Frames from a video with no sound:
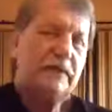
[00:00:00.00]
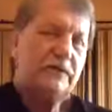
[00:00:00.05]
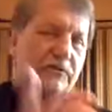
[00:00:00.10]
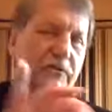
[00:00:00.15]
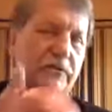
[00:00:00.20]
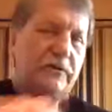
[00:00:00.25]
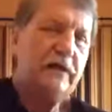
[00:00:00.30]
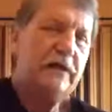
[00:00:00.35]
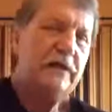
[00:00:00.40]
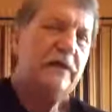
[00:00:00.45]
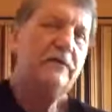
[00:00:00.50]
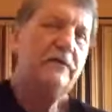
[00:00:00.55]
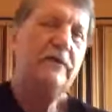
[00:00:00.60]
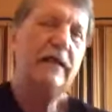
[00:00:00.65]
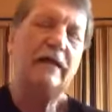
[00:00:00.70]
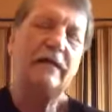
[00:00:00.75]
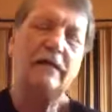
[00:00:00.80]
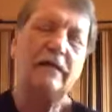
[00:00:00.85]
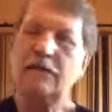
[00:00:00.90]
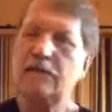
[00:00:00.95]
sure you hear
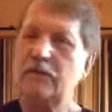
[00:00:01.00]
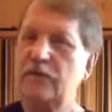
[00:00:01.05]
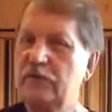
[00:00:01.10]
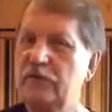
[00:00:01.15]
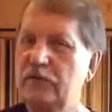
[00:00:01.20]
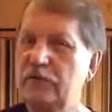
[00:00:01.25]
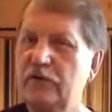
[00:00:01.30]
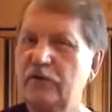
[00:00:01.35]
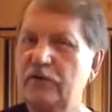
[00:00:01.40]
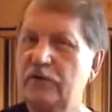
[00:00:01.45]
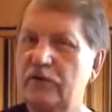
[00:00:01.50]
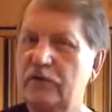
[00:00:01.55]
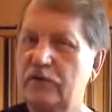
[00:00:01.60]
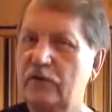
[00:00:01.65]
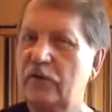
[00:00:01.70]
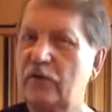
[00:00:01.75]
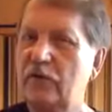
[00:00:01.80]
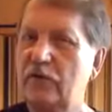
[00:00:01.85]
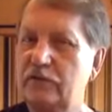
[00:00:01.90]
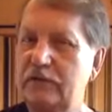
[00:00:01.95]
that third
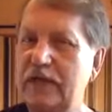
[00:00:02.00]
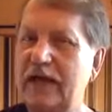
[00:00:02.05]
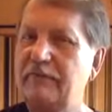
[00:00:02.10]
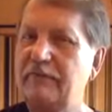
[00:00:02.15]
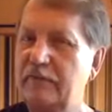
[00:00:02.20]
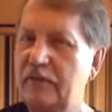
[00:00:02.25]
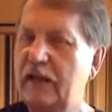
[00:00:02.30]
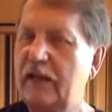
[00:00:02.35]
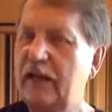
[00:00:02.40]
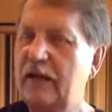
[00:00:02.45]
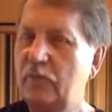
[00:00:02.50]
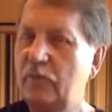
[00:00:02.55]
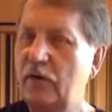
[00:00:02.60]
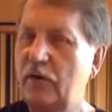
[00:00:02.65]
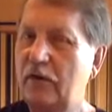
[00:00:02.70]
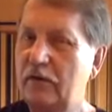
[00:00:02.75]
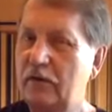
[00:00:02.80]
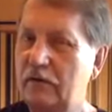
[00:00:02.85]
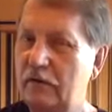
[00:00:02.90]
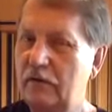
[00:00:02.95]
note after the hammer
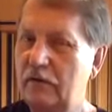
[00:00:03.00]
on.